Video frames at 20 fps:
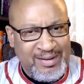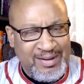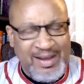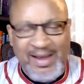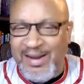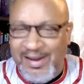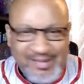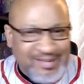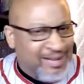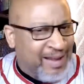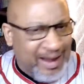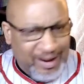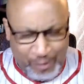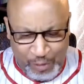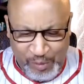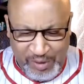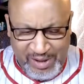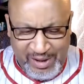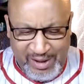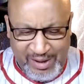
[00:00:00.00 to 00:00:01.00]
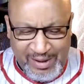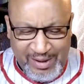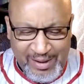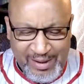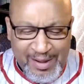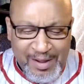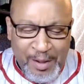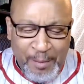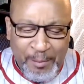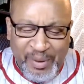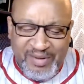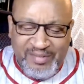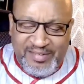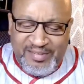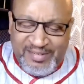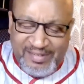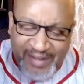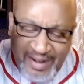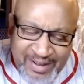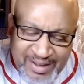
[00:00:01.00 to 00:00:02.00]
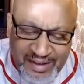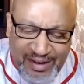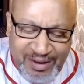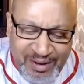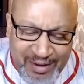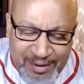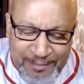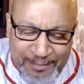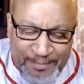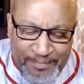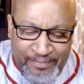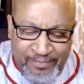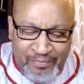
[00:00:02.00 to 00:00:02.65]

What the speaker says: It is not okay. But secondly,